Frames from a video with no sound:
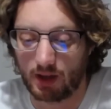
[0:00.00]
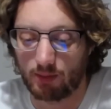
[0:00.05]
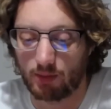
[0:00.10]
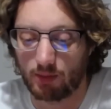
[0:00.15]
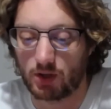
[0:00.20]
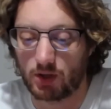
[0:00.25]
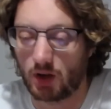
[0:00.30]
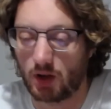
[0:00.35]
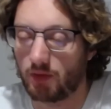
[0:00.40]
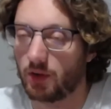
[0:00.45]
what
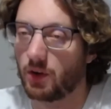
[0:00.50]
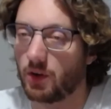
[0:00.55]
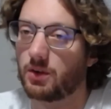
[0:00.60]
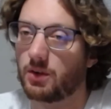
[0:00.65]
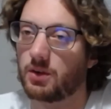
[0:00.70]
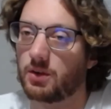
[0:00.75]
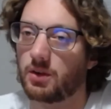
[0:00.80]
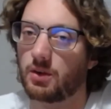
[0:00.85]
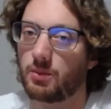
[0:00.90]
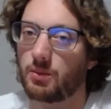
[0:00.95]
you have learned
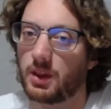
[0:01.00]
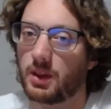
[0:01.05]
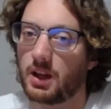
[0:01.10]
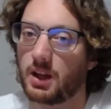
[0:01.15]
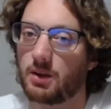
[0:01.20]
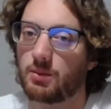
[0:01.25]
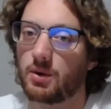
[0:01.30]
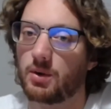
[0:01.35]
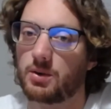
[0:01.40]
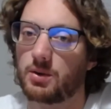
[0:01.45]

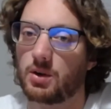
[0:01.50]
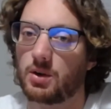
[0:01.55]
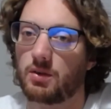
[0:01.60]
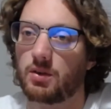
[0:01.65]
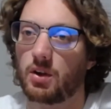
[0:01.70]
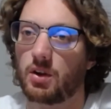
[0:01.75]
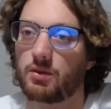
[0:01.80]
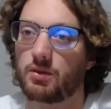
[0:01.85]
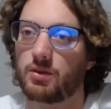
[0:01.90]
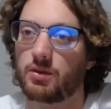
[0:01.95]

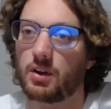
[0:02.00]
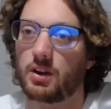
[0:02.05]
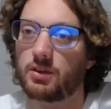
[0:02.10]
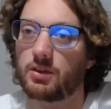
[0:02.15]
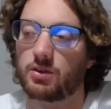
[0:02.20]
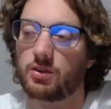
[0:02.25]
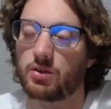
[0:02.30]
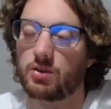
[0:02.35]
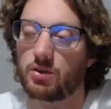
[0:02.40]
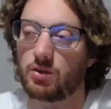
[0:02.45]
for lesson
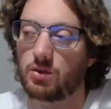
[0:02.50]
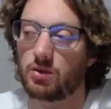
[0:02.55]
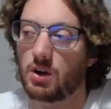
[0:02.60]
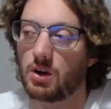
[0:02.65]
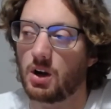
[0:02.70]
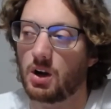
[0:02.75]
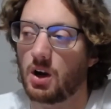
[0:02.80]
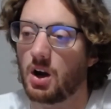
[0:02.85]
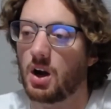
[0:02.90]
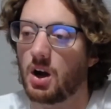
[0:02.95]
2,
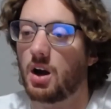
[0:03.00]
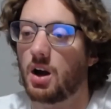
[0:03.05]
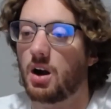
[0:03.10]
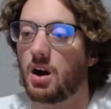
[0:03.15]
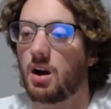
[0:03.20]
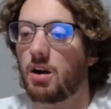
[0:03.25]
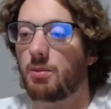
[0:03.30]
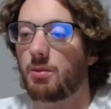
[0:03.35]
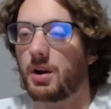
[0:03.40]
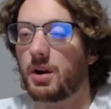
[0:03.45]

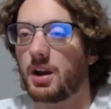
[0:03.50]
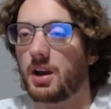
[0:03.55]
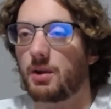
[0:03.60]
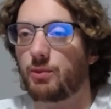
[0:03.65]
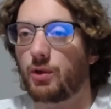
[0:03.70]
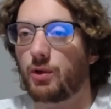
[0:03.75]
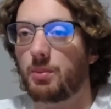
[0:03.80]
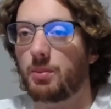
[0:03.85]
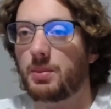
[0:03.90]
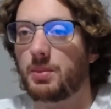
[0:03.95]
but it
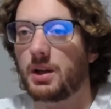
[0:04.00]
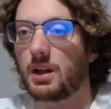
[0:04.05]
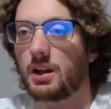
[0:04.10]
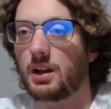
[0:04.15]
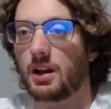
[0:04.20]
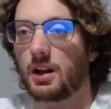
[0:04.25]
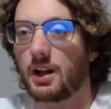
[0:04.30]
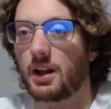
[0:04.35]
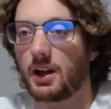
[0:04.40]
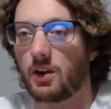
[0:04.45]
will be a little
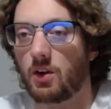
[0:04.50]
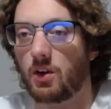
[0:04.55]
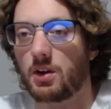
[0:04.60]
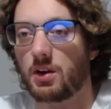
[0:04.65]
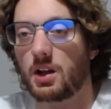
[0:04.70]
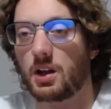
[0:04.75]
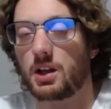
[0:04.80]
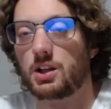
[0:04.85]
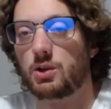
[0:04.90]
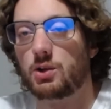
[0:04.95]
later on
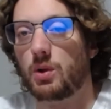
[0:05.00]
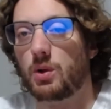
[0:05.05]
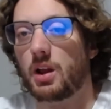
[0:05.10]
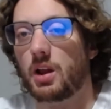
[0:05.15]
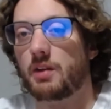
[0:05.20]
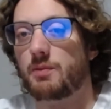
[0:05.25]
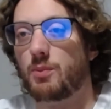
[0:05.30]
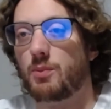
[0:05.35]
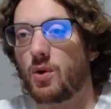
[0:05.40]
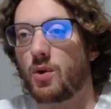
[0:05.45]
and you will have
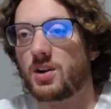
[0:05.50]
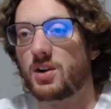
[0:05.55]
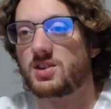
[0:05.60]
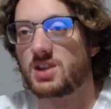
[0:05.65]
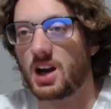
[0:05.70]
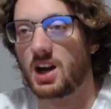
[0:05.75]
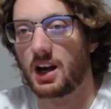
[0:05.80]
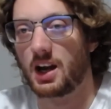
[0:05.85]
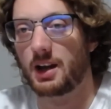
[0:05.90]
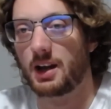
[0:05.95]
more
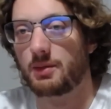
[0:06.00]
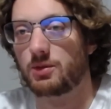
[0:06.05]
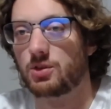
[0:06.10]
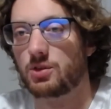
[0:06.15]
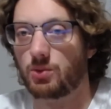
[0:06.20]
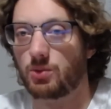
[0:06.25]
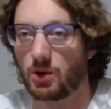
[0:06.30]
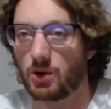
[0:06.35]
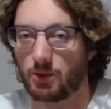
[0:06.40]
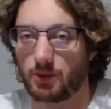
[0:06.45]
time to
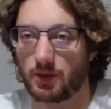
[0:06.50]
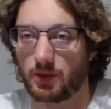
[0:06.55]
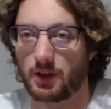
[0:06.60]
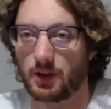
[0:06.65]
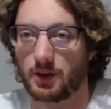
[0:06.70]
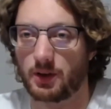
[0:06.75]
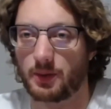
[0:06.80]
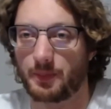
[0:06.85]
work with it.